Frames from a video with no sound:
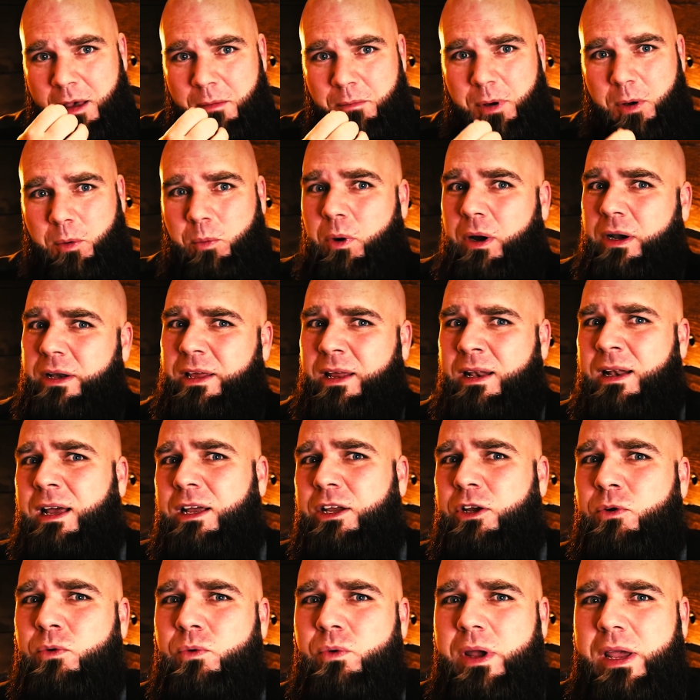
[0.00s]
But one
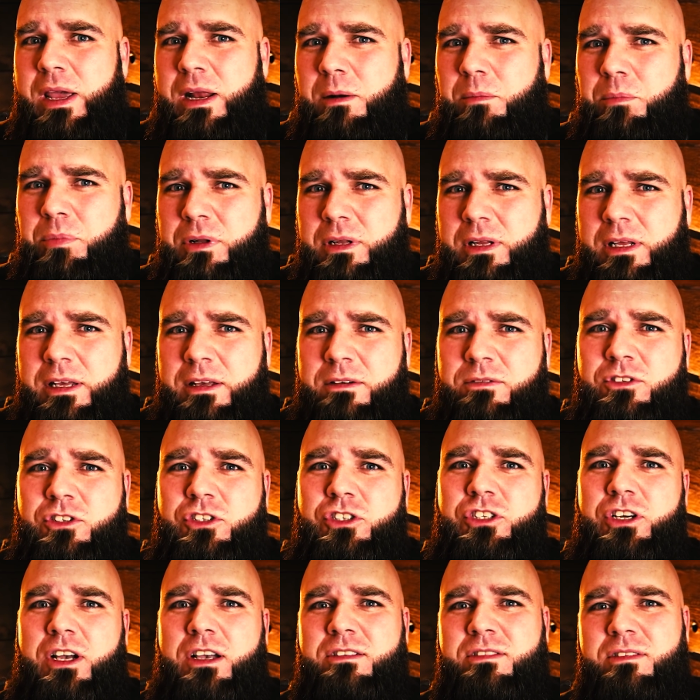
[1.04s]
cannot create a belief
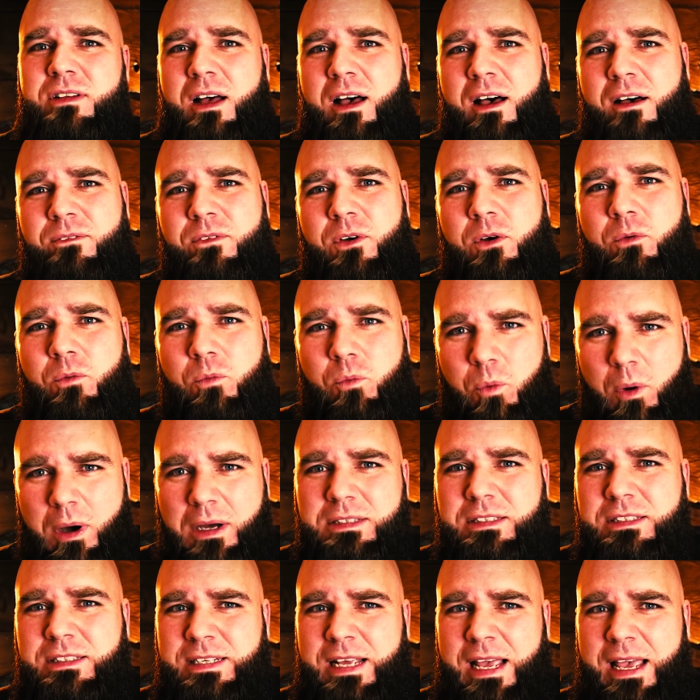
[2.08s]
just off of
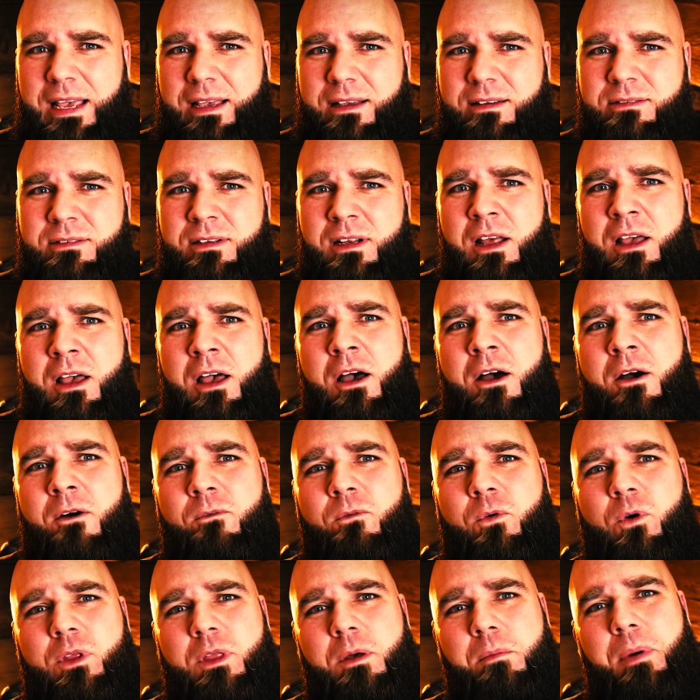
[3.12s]
one text,
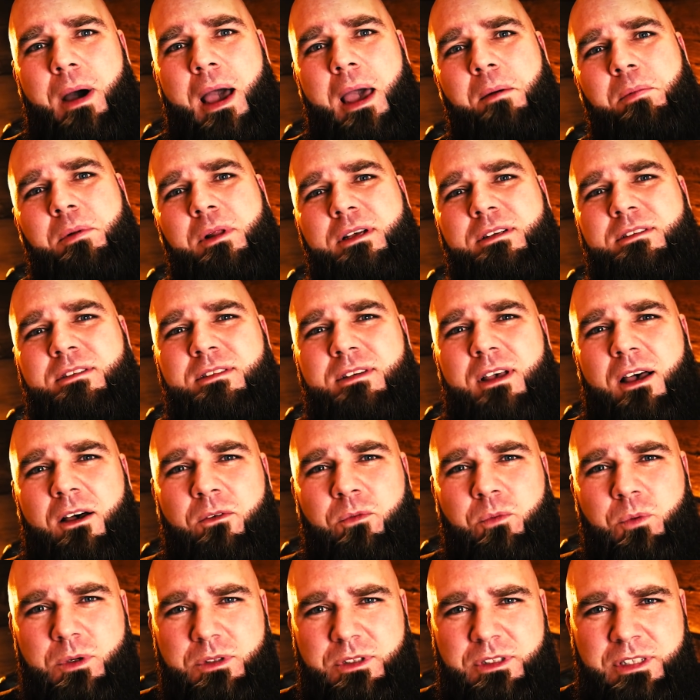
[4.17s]
for the Bible
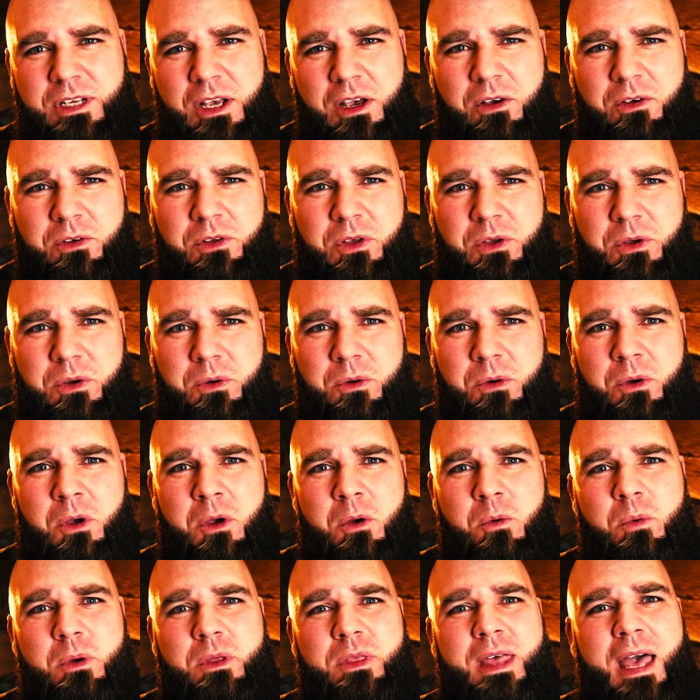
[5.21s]
itself will tell you
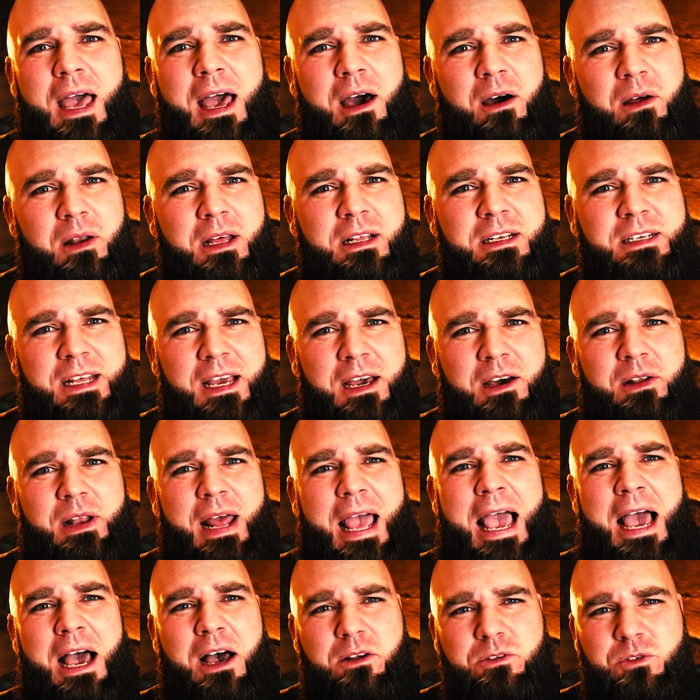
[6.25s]
without a doubt
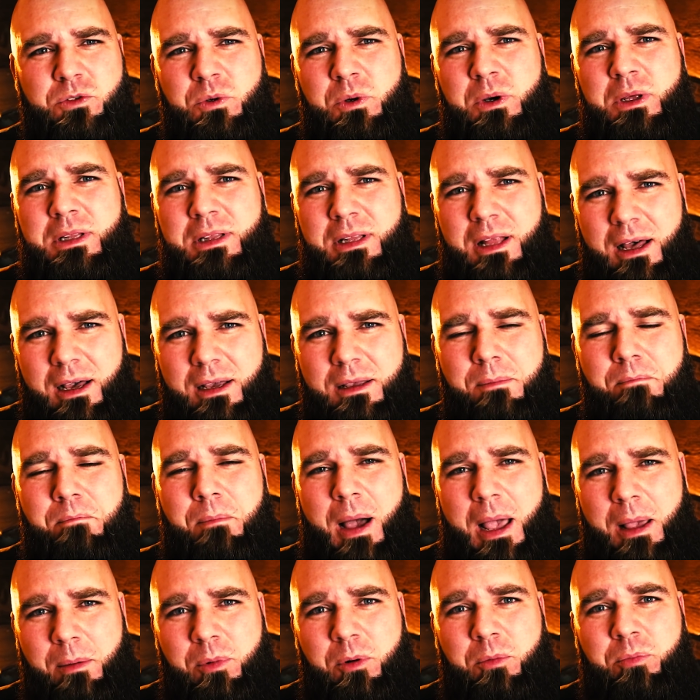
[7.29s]
how to unlock
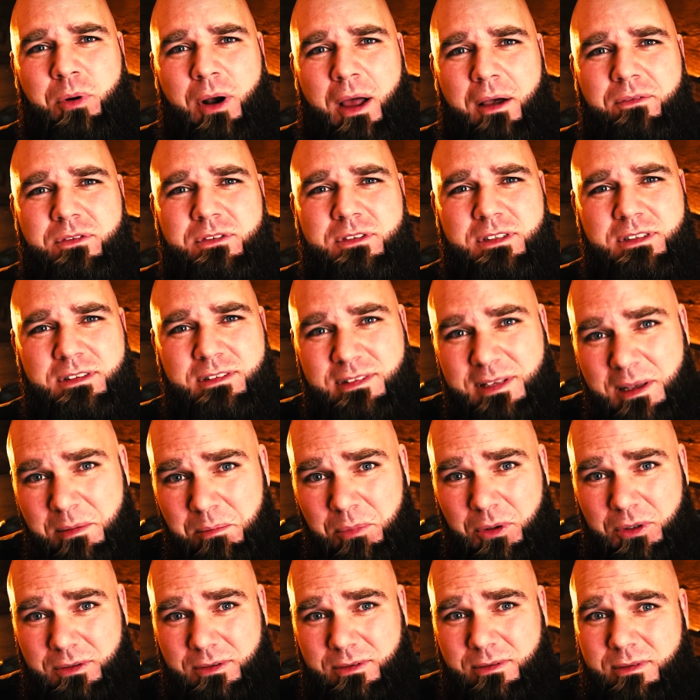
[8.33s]
Bible prophecy
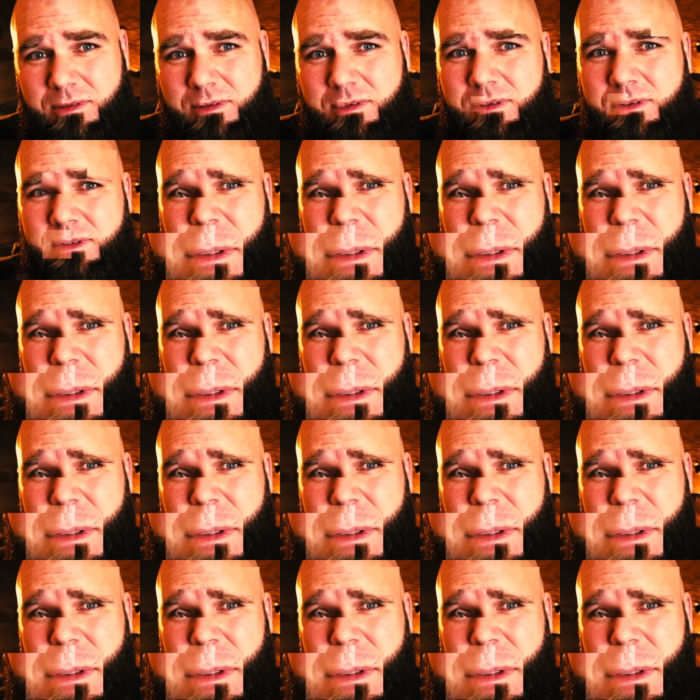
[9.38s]
symbols.